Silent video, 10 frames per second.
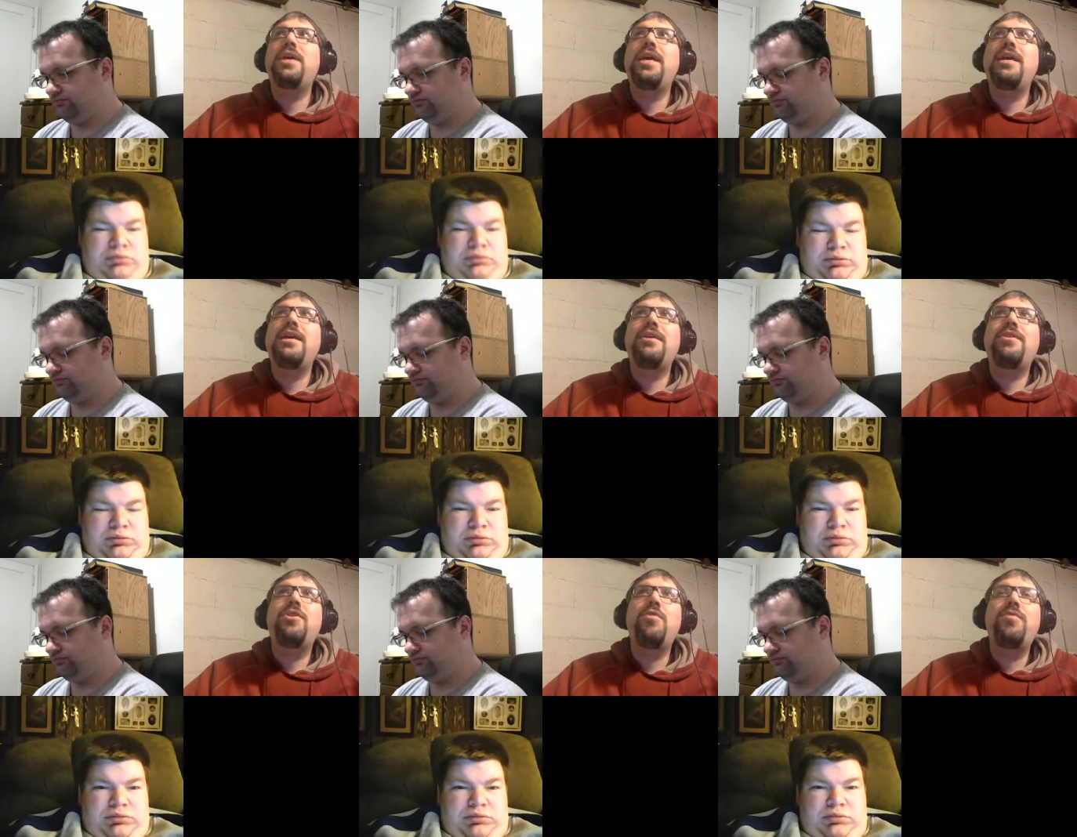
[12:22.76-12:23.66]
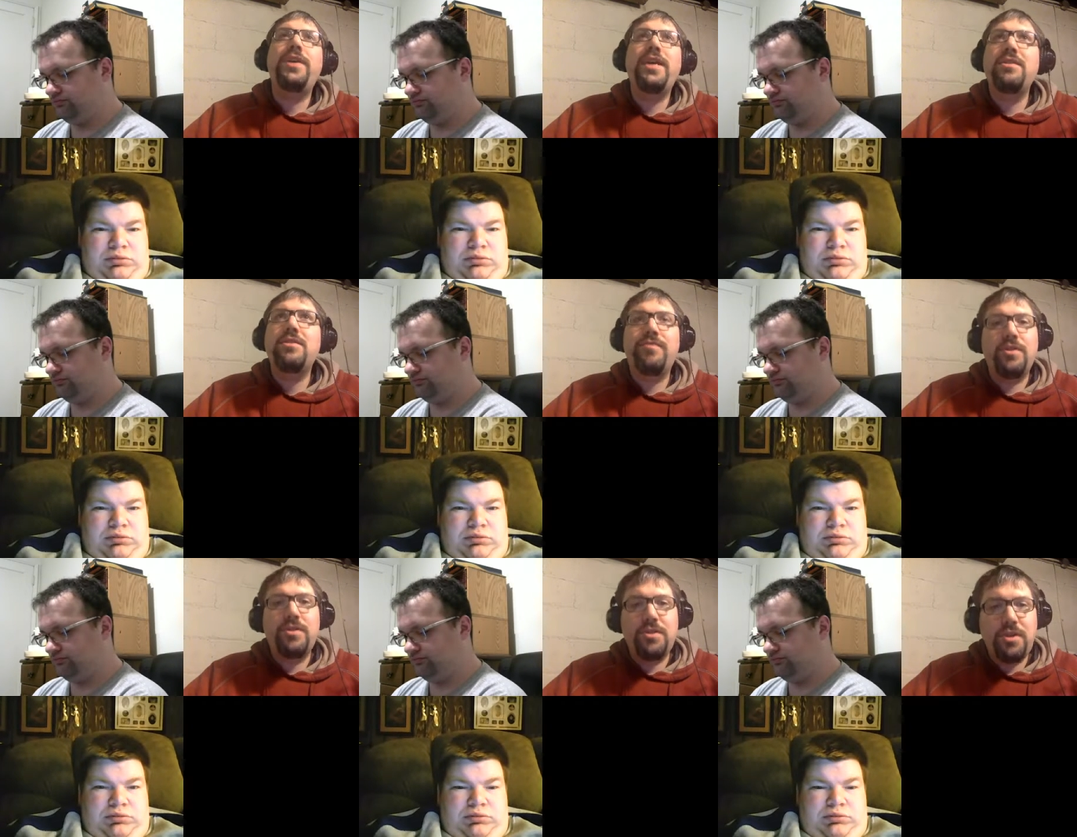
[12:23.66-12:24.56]
Speaker 1: a Kofi Kingston
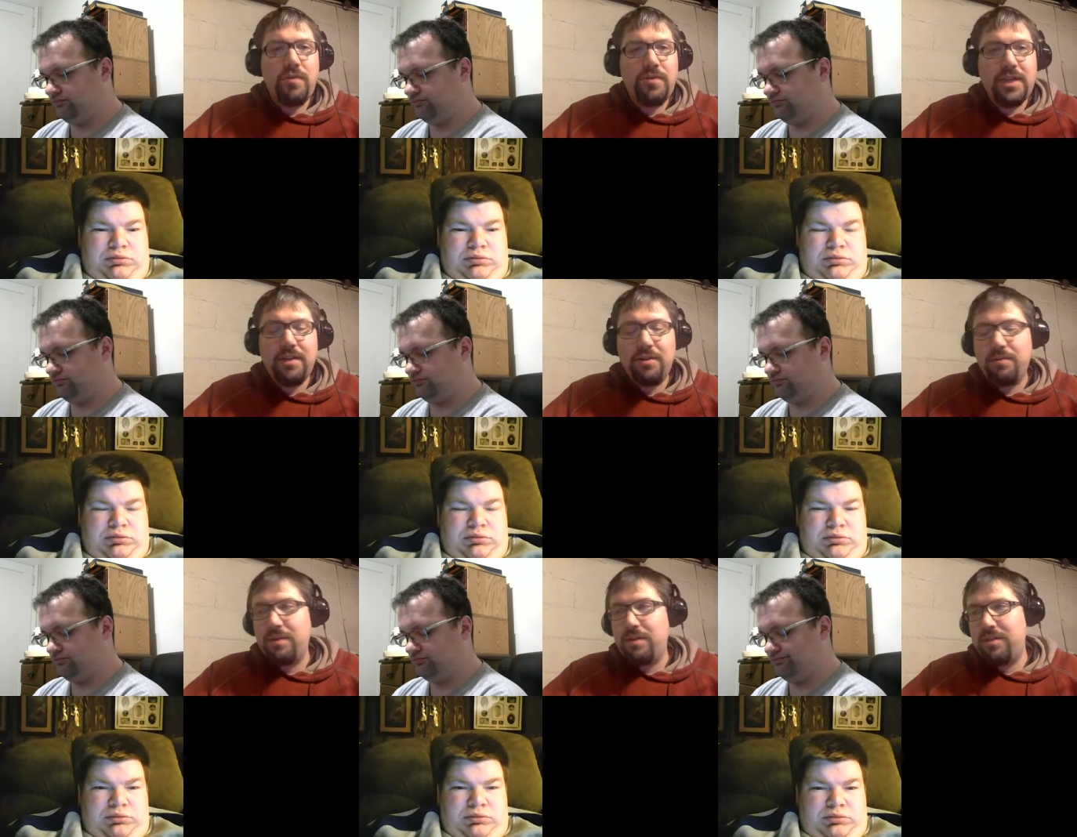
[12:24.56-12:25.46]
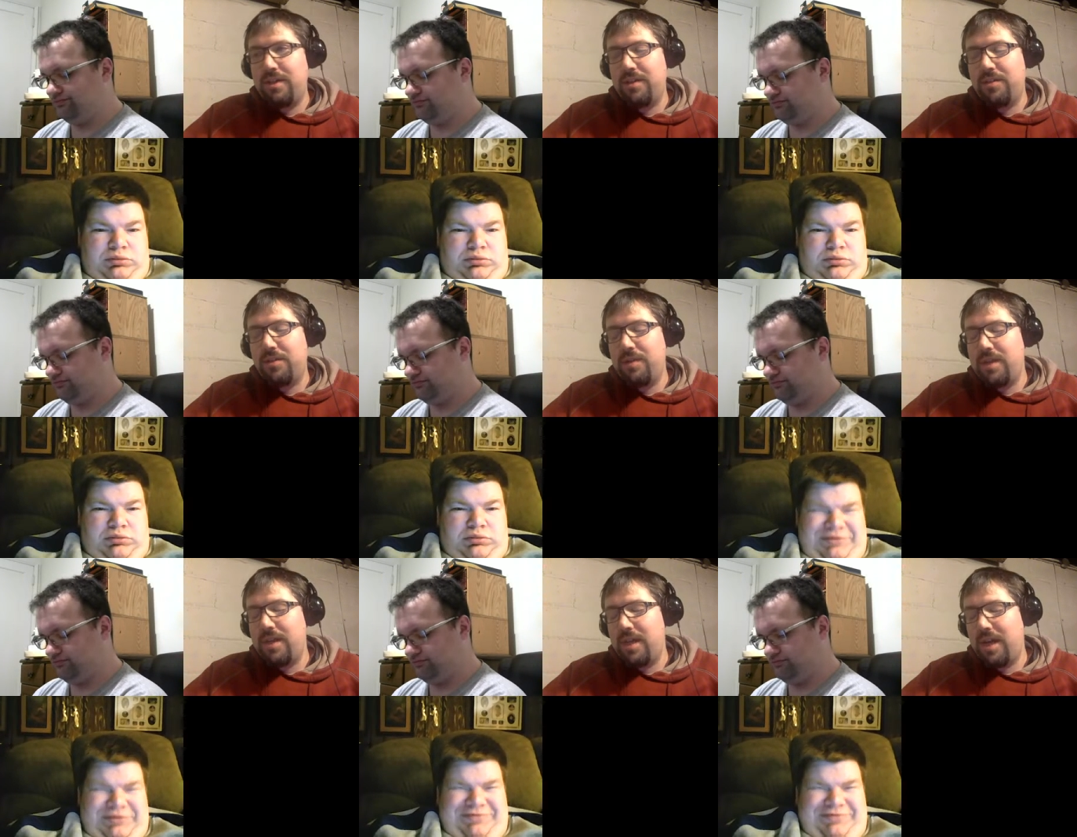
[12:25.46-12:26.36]
versus Dolph Ziggler, Ziggler with
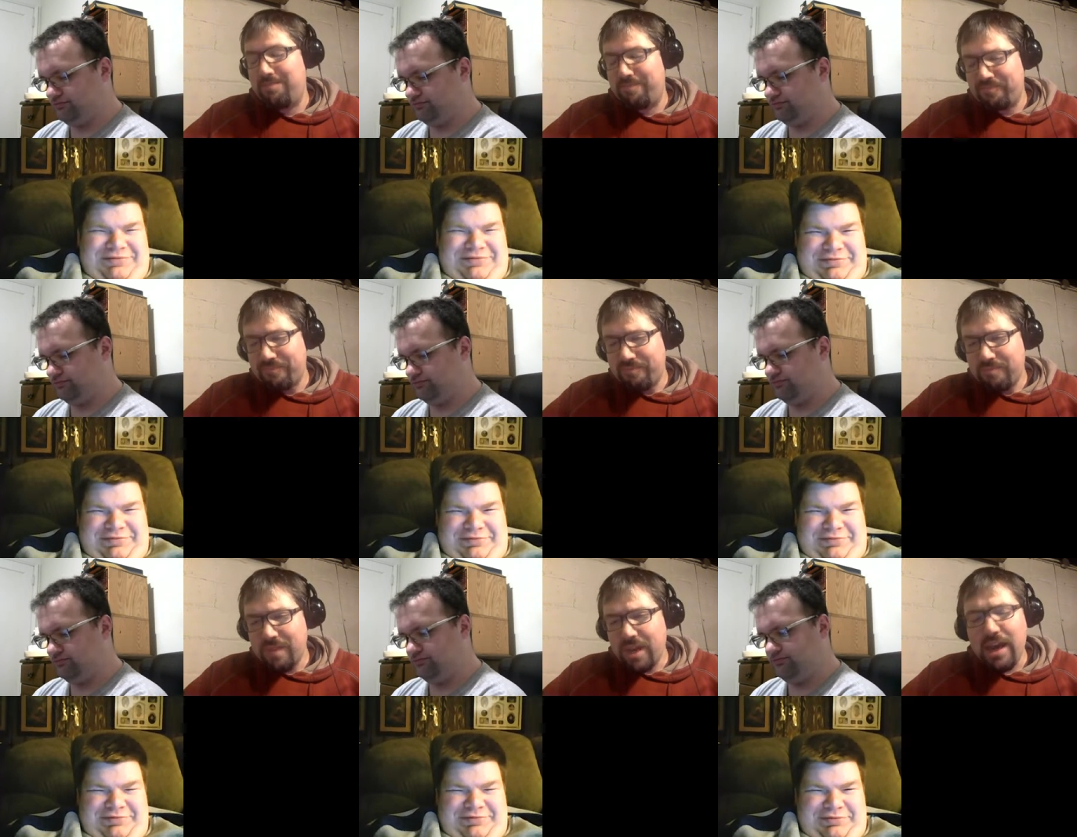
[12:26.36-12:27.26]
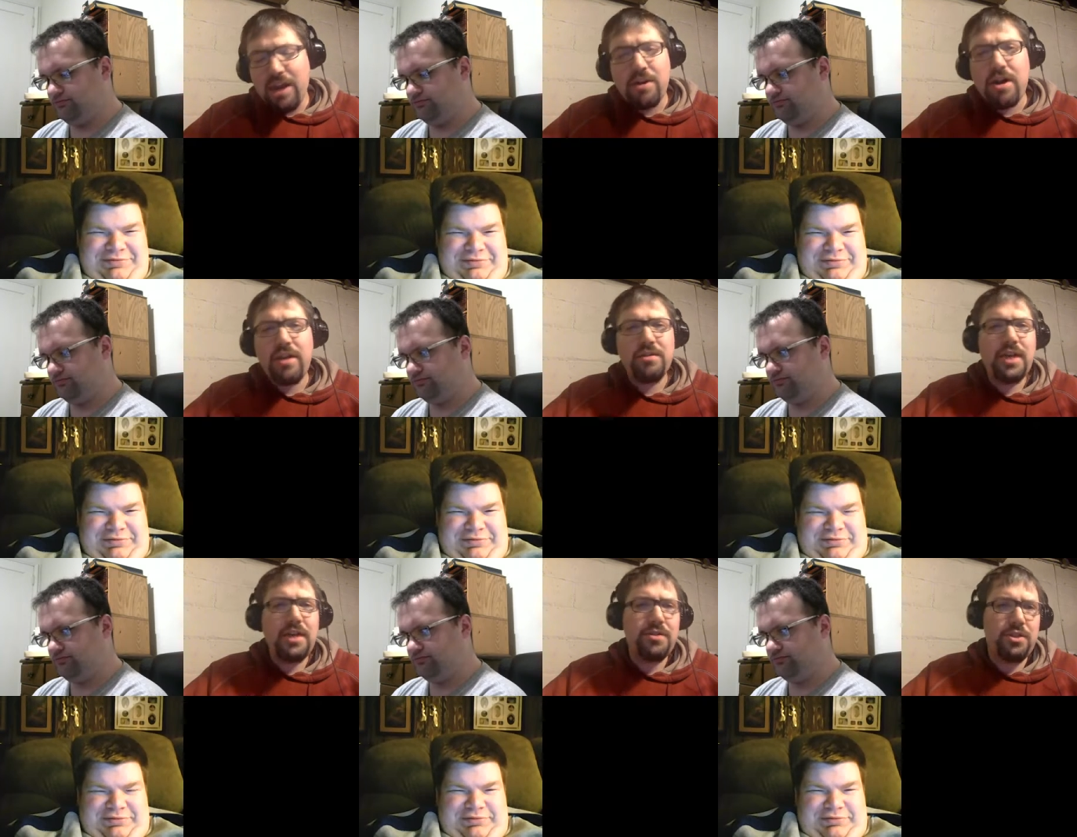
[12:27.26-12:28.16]
the um, Intercontinental
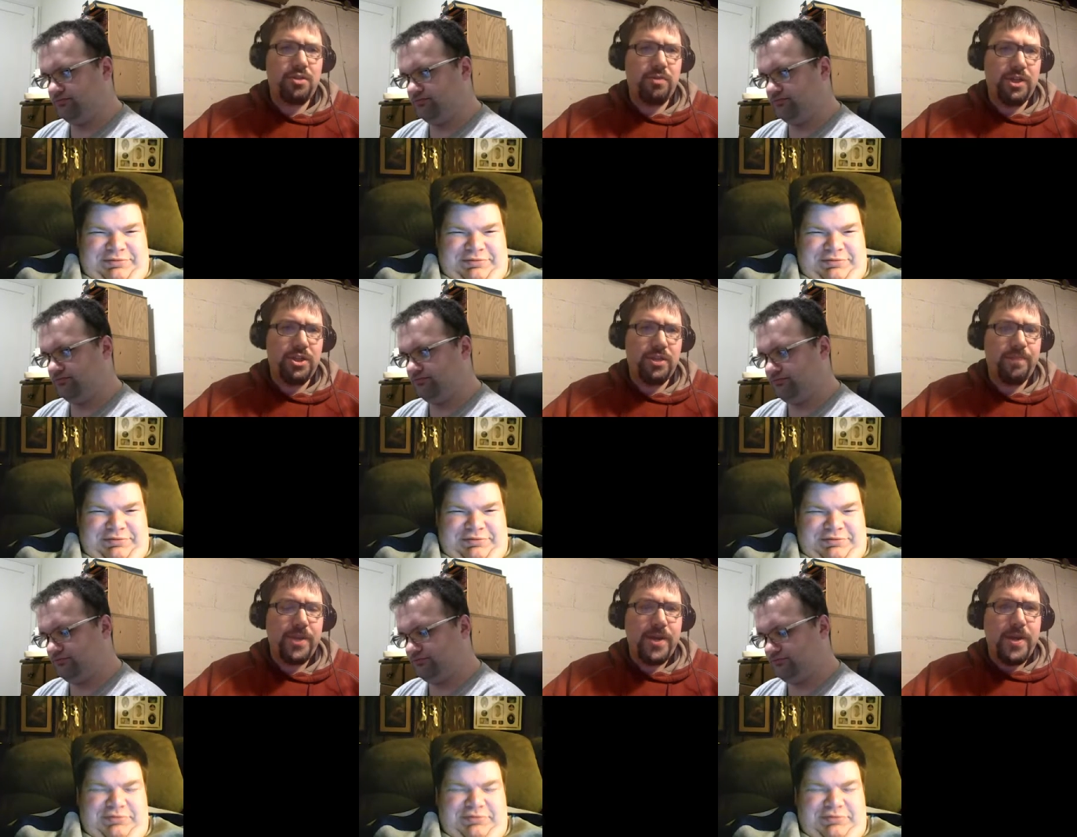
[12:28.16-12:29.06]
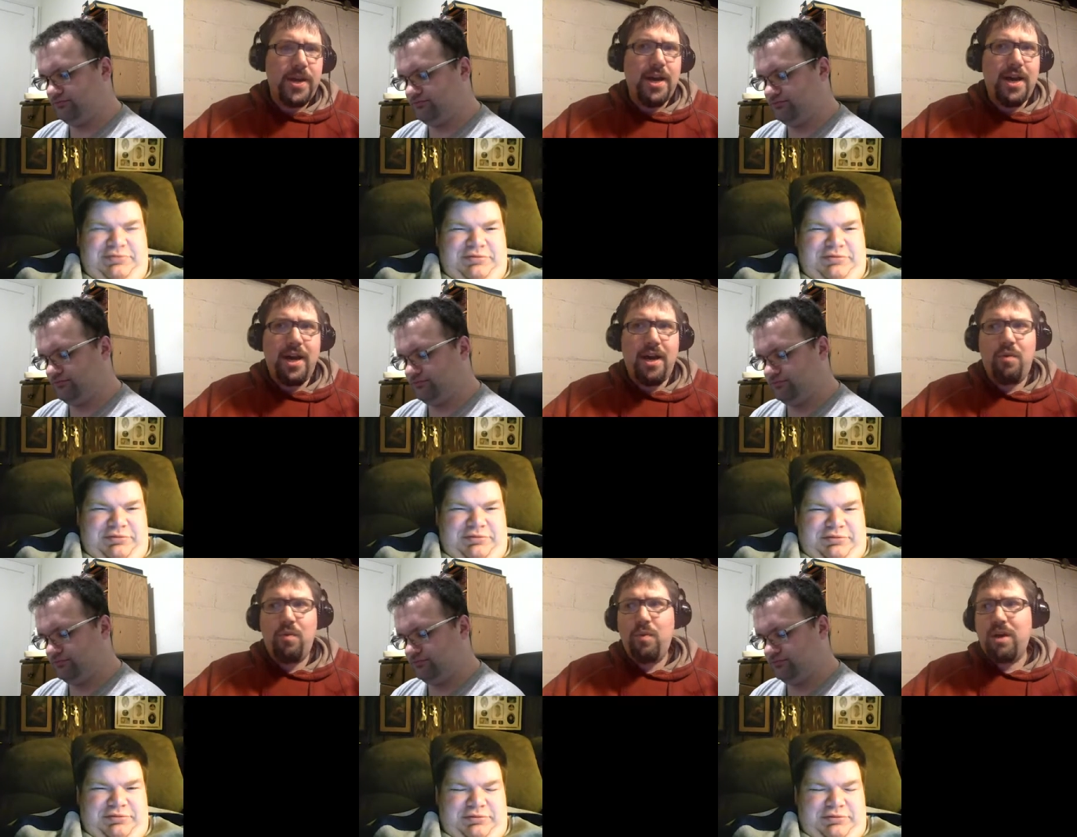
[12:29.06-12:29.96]
title situation, uh,
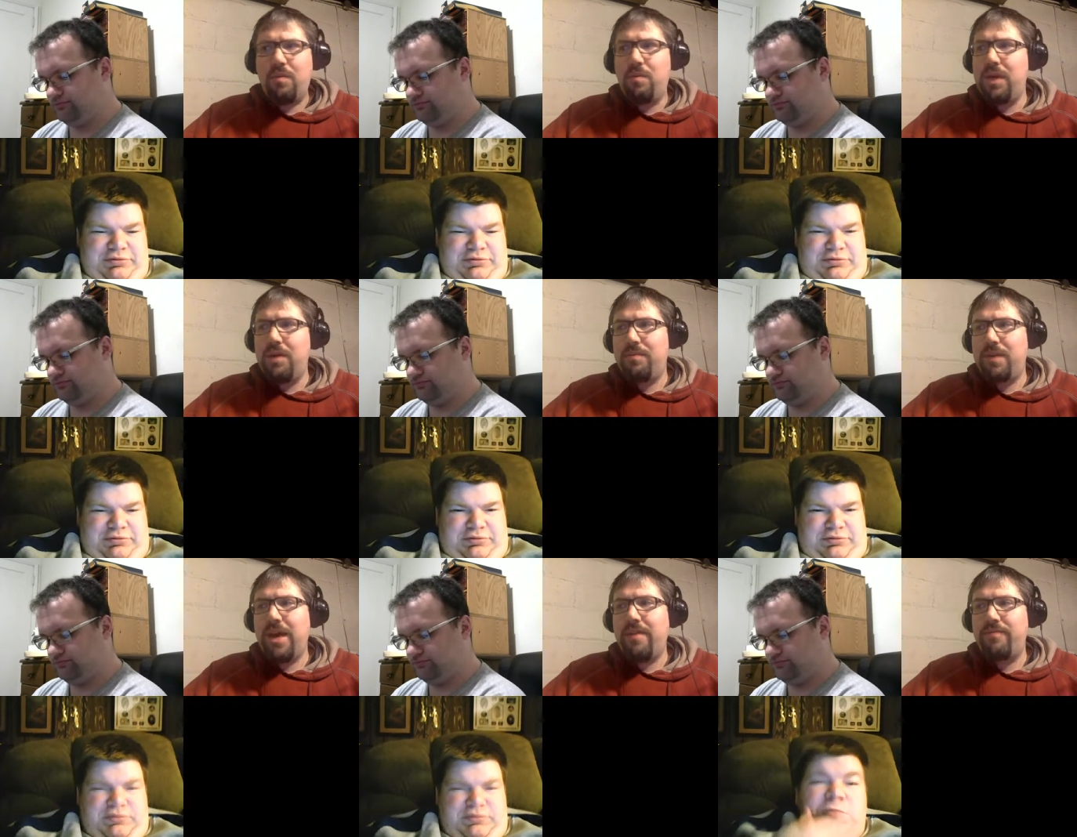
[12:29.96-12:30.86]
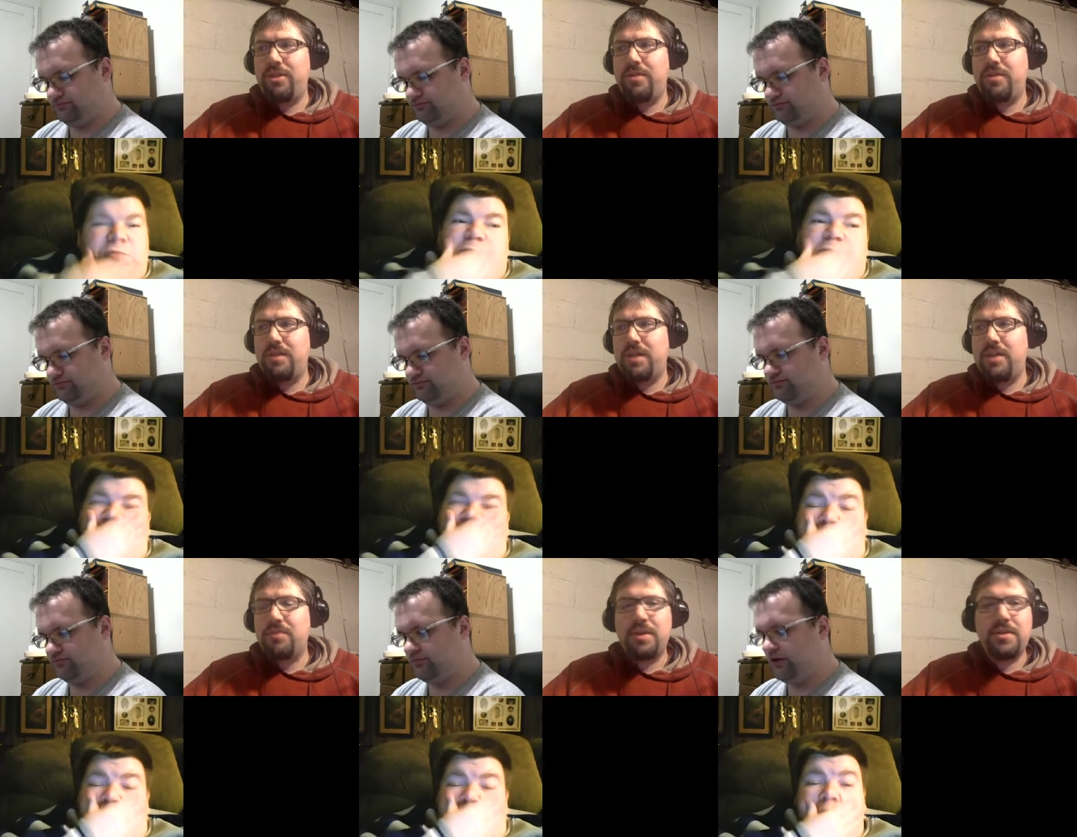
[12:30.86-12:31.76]
where we have just these
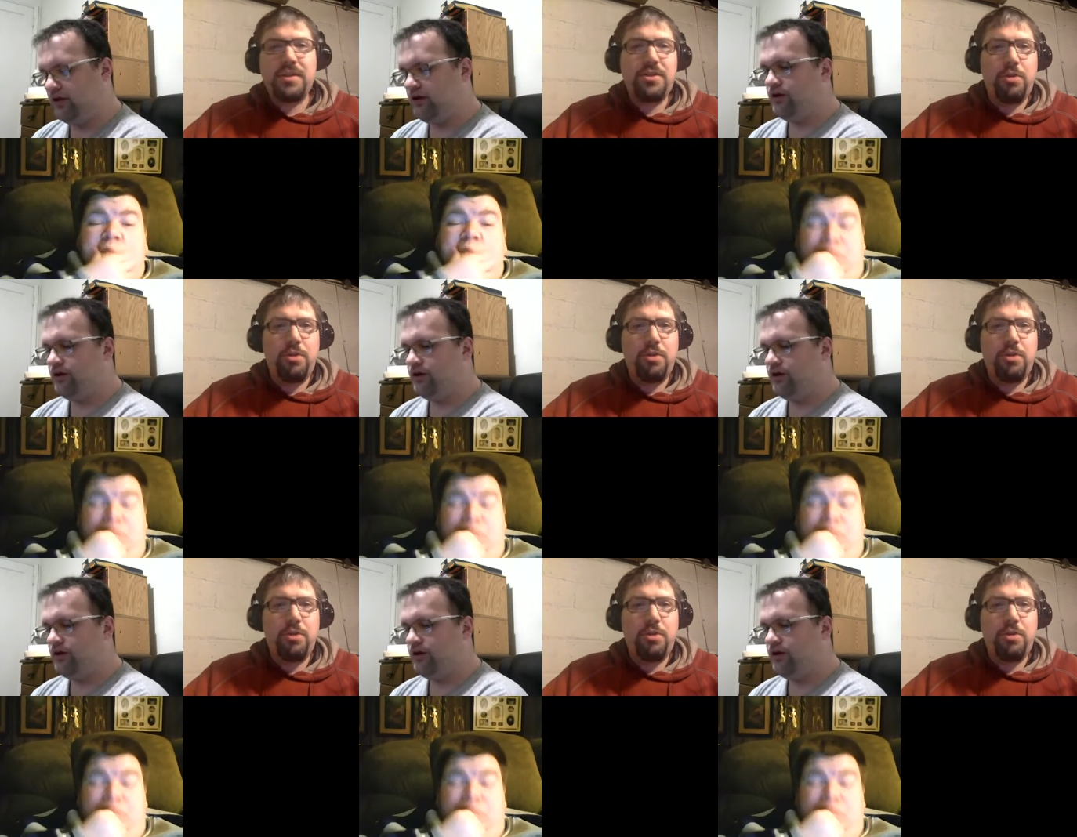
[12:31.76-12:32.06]
guys wrestling so